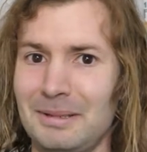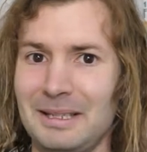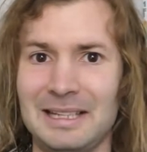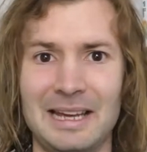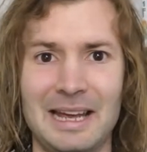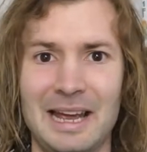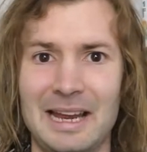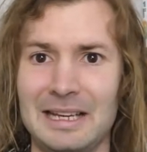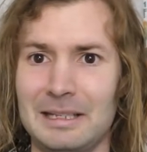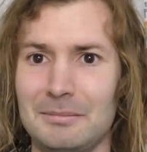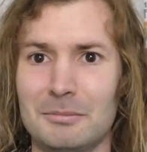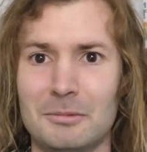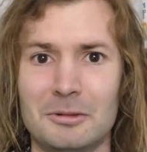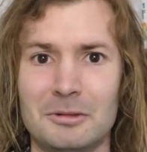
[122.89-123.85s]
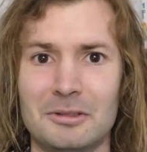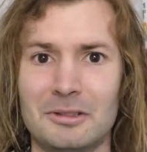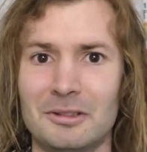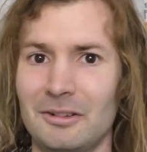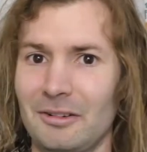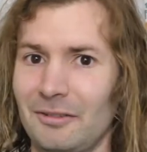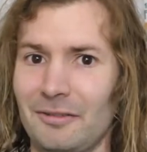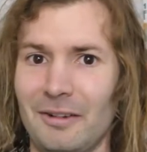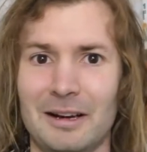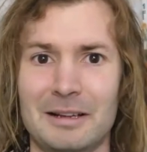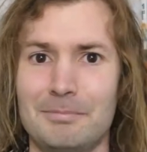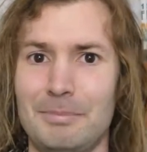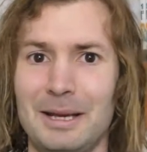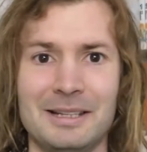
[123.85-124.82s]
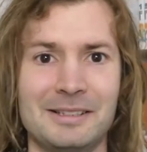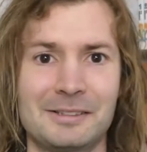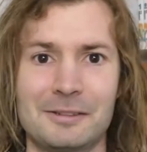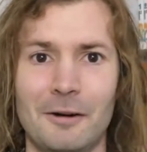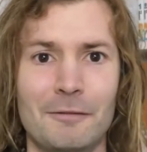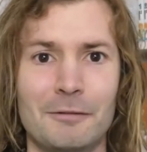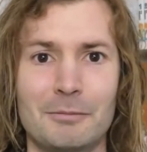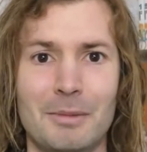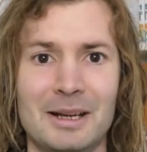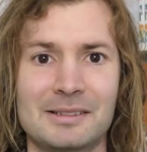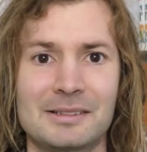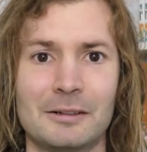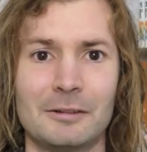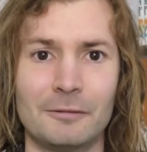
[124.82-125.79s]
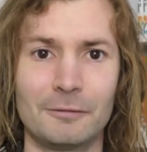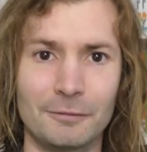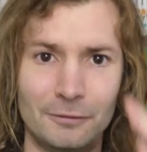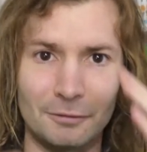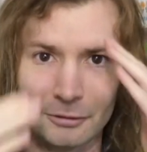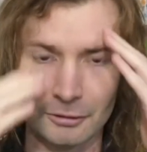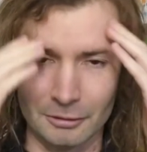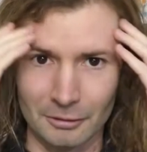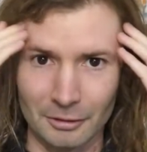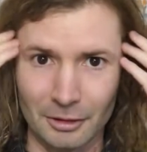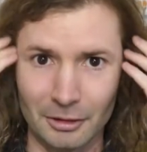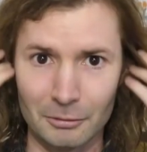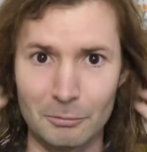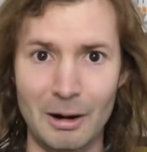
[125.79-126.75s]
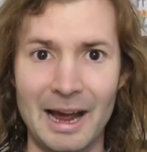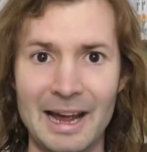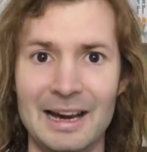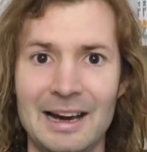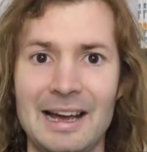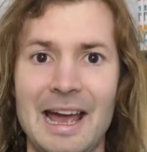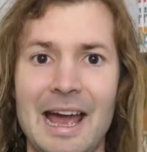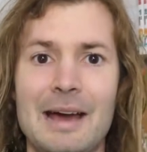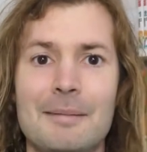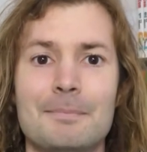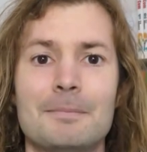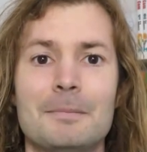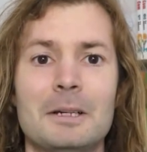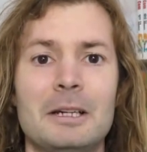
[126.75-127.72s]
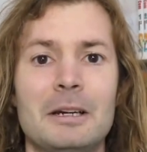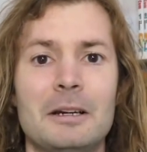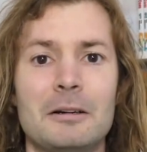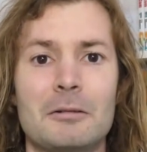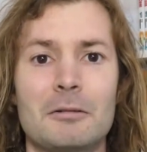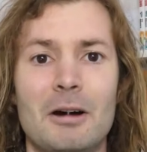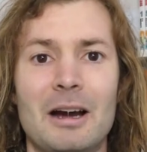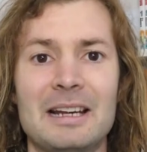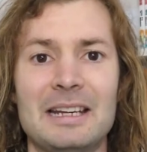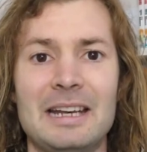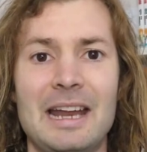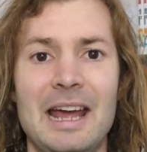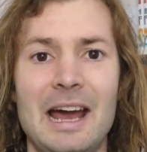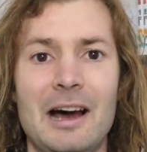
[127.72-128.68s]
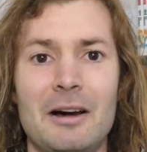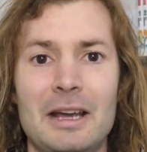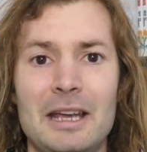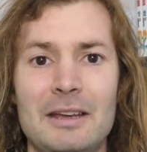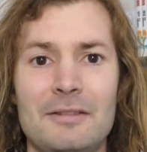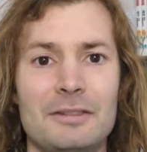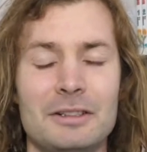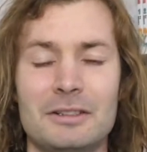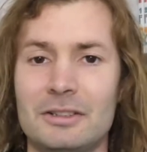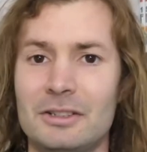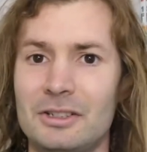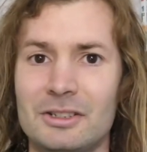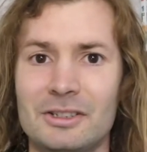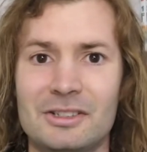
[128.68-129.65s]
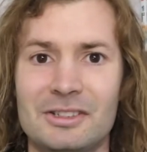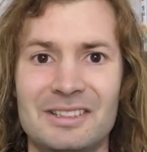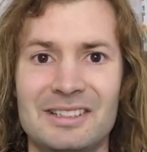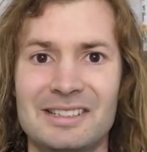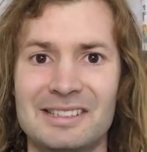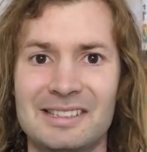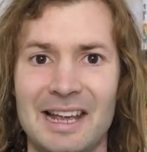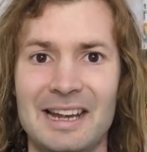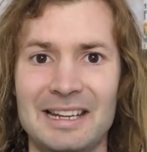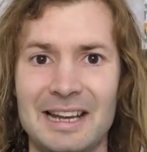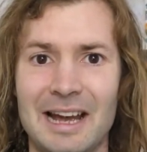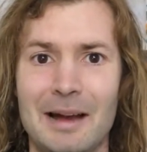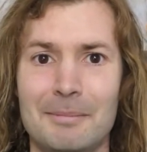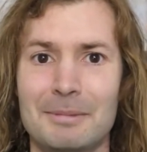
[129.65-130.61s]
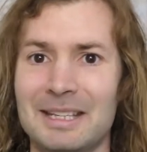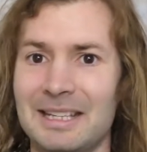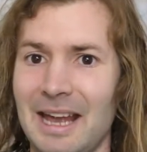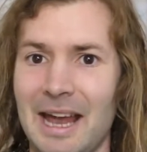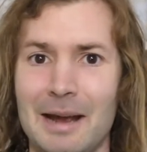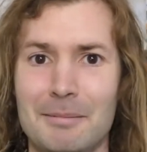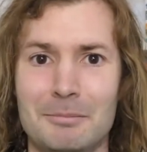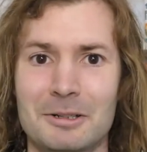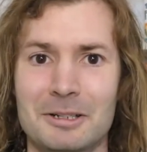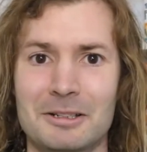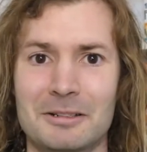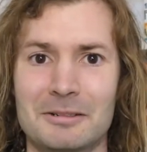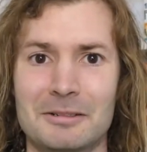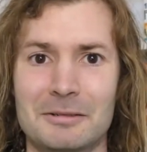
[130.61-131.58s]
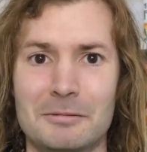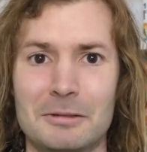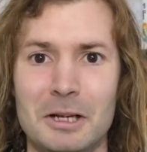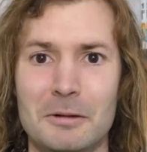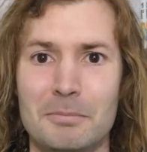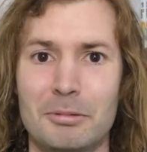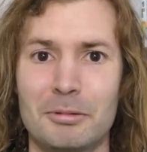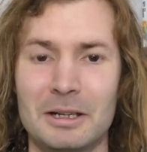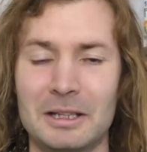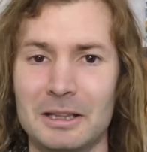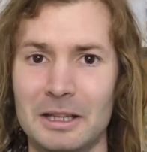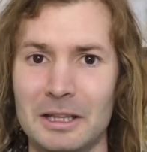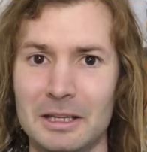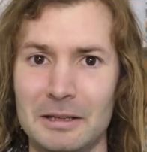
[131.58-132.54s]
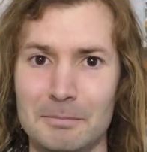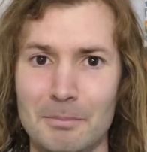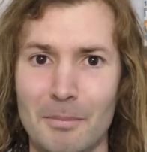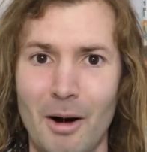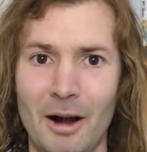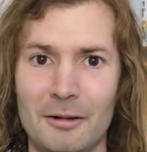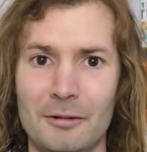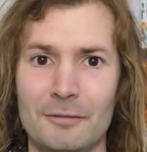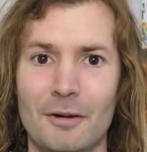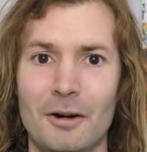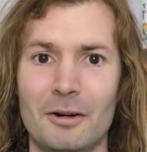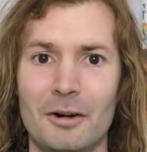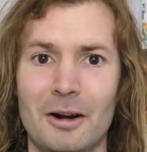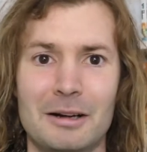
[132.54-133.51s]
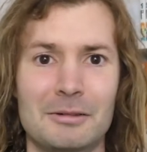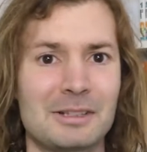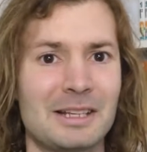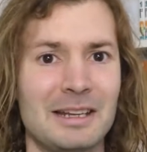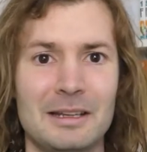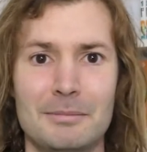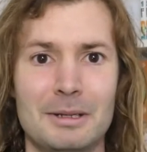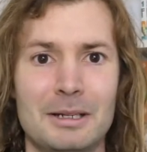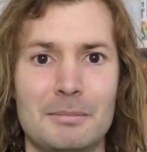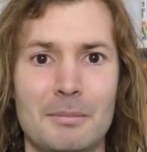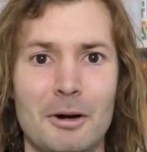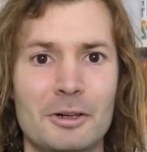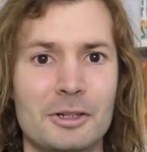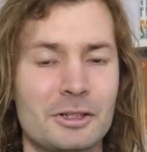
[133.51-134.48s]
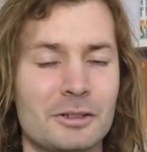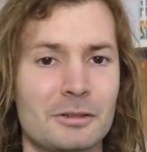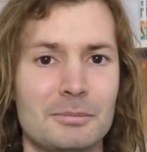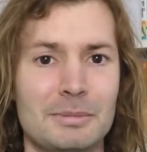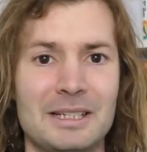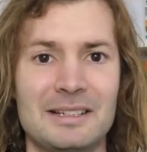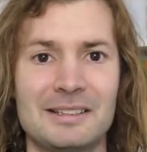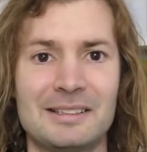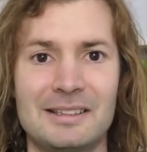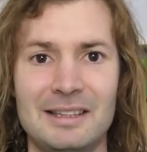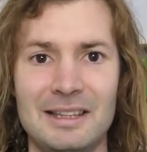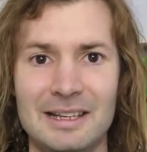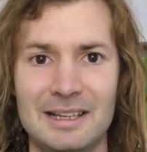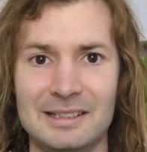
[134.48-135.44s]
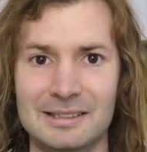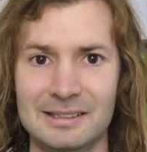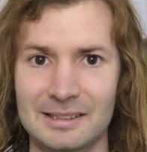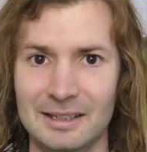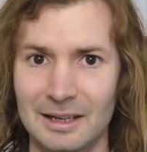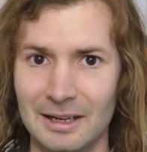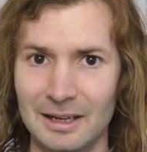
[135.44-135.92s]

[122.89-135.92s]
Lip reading: be any more fucking pissed off at myself for the way I am right now. Even just setting up the camera and putting the microphone on, I was getting a bit emotional because this